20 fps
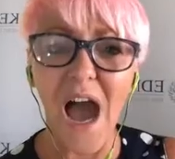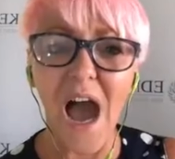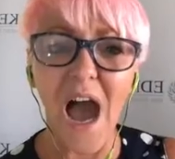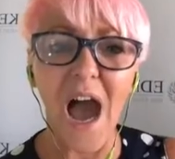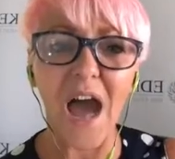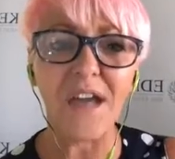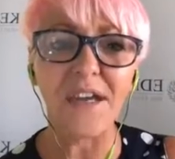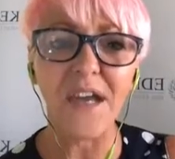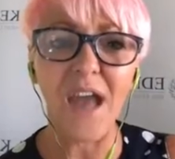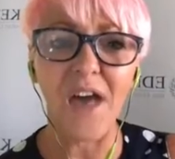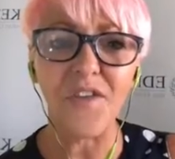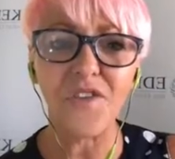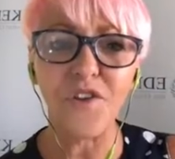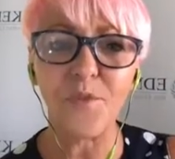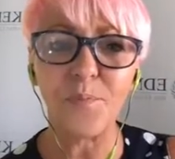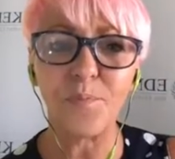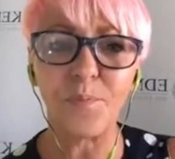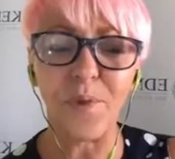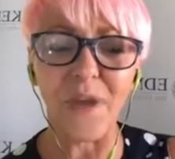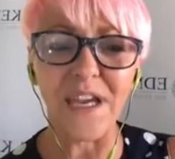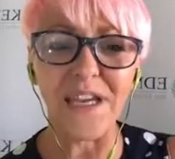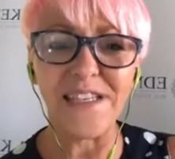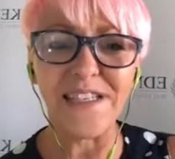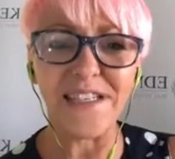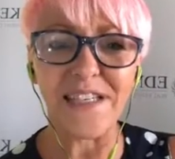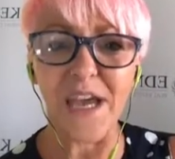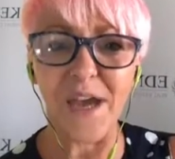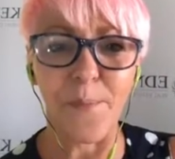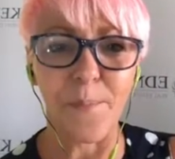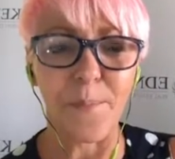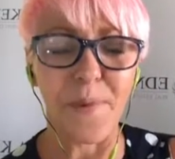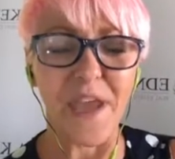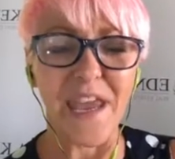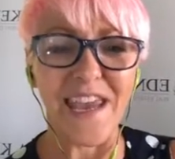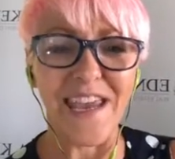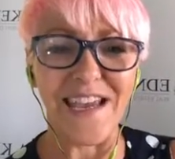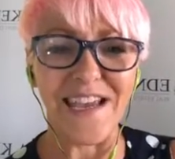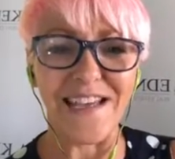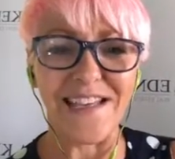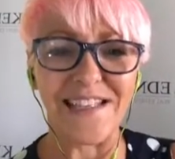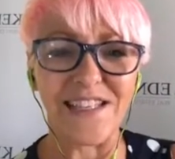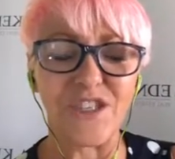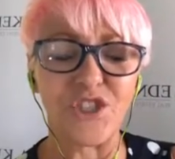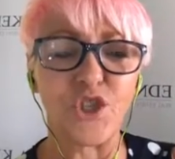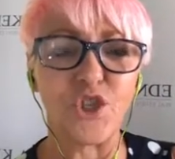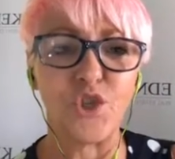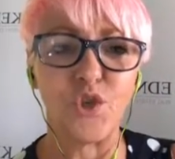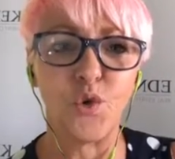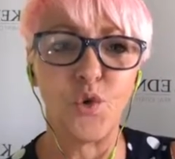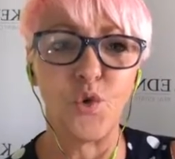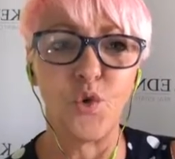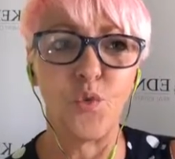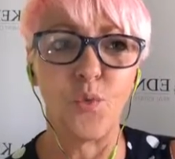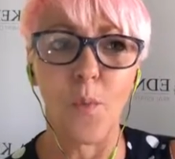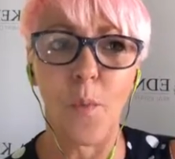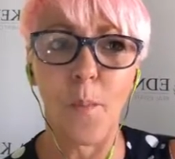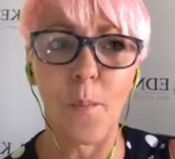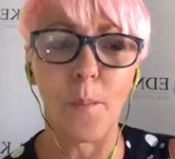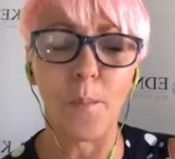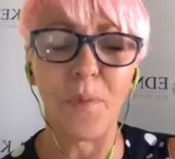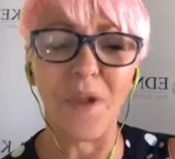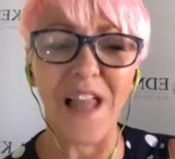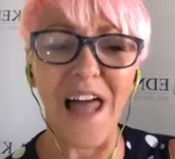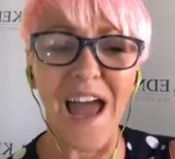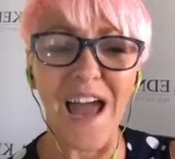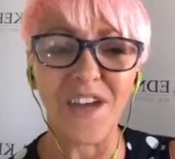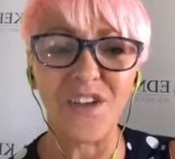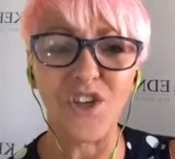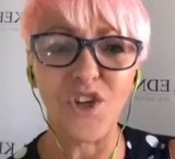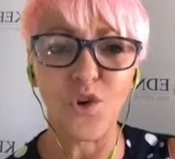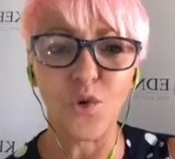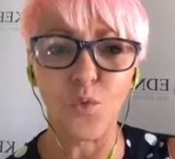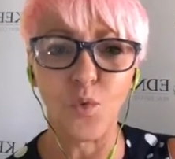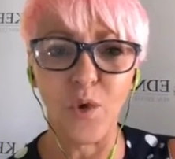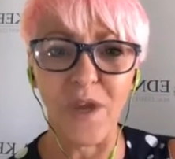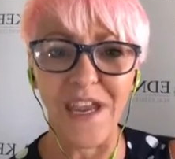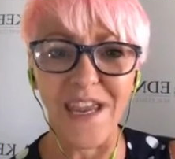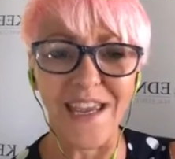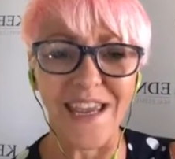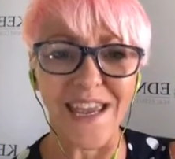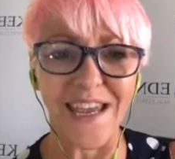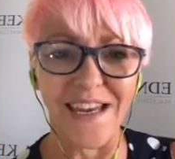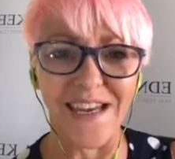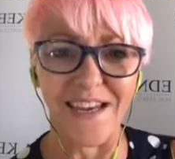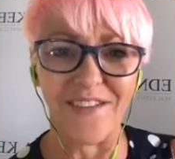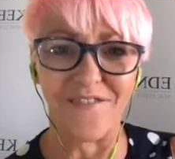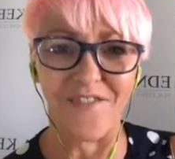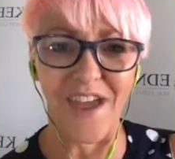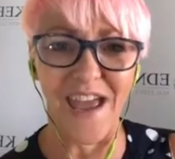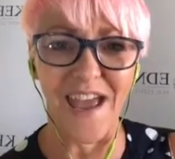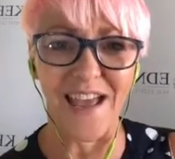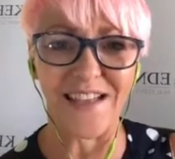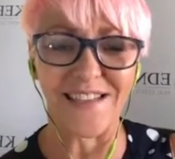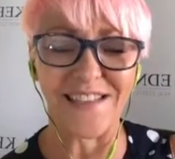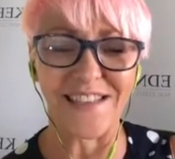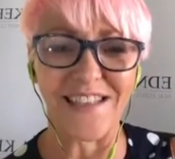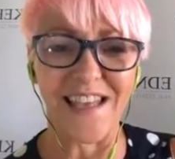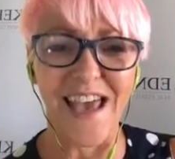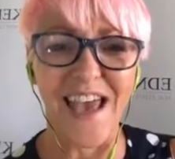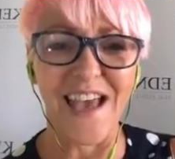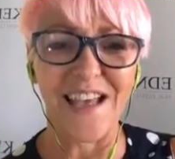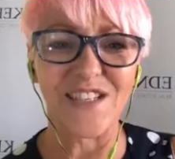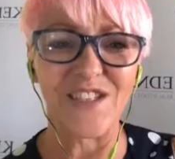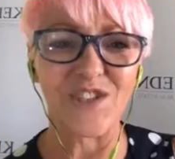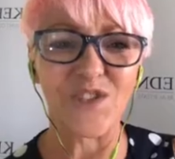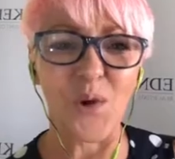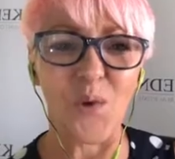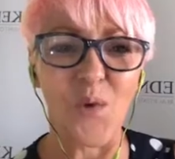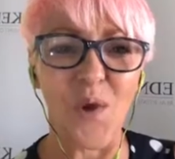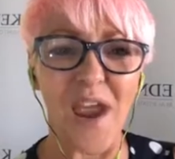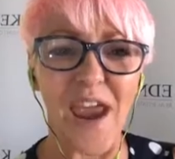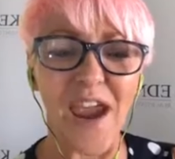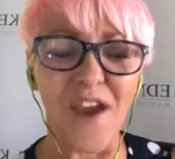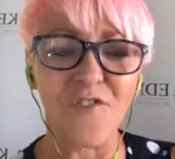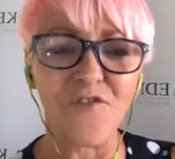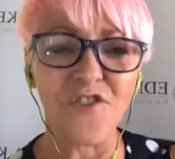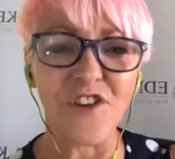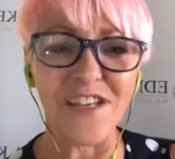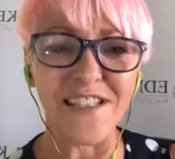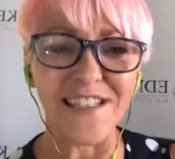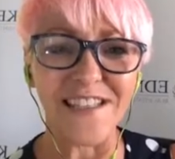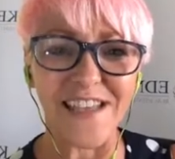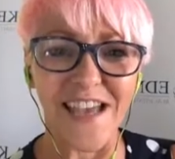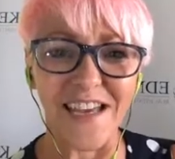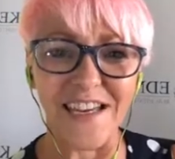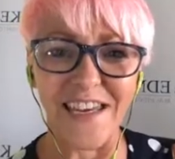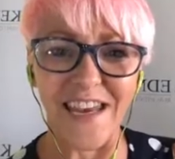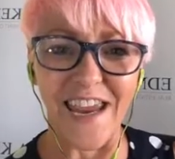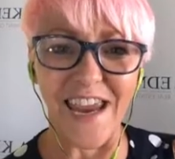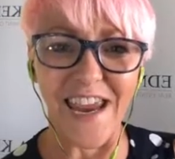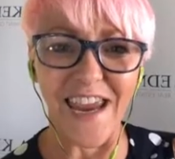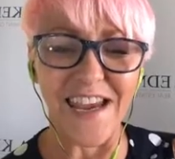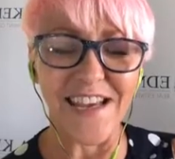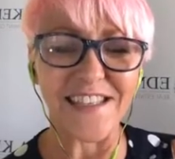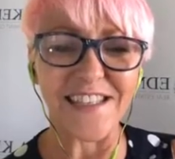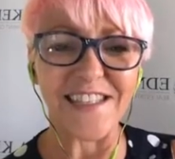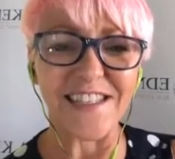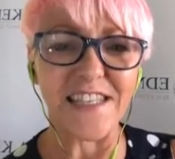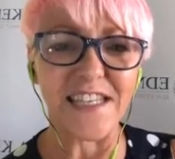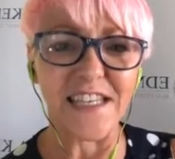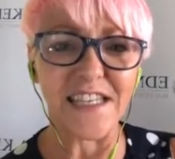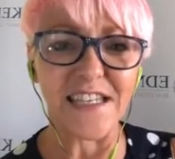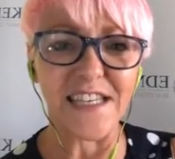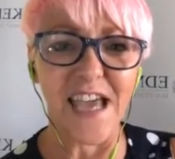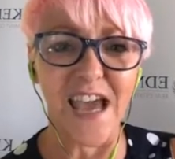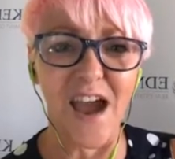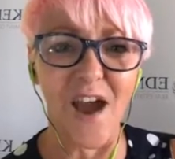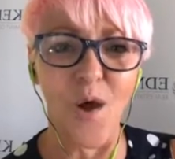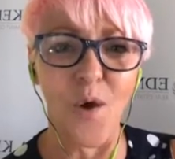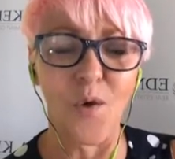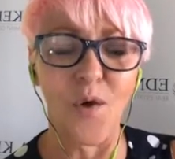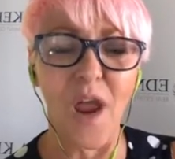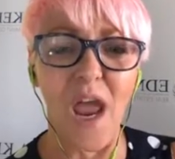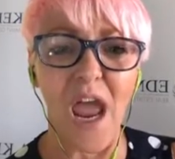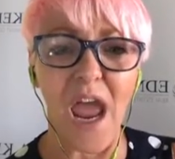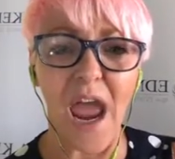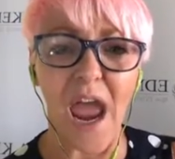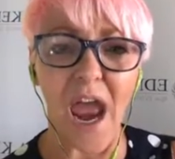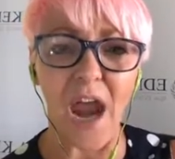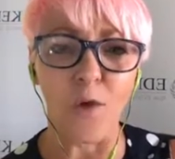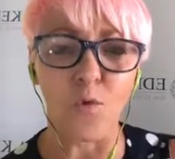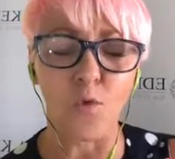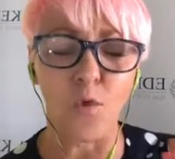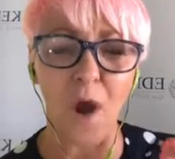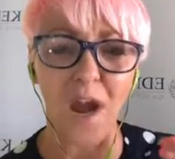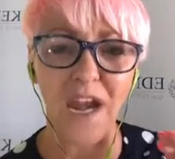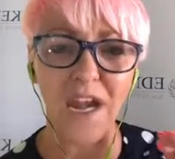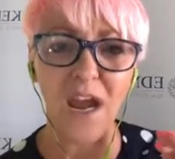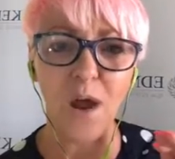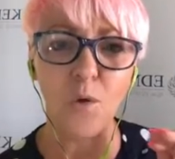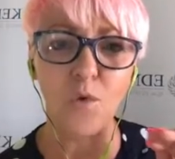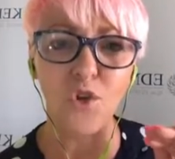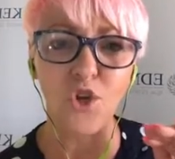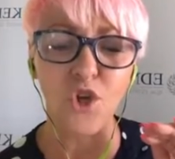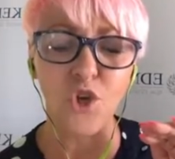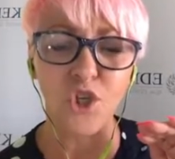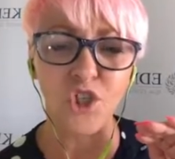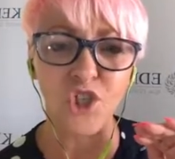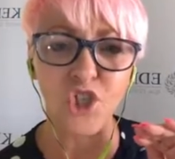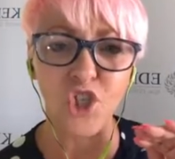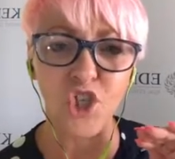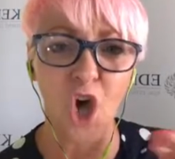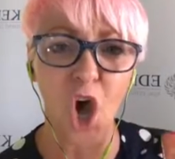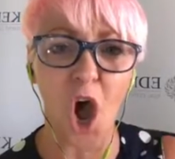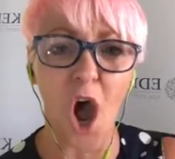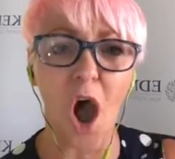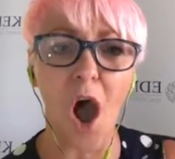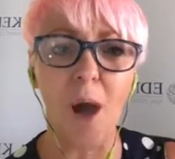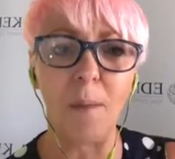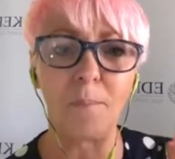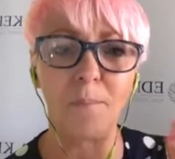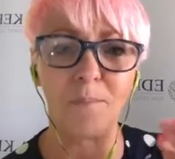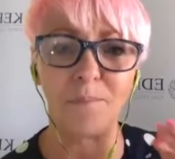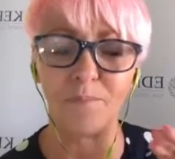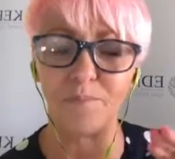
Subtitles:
Another big tip is to plan your week in advance. So every Sunday, sit down and write out your top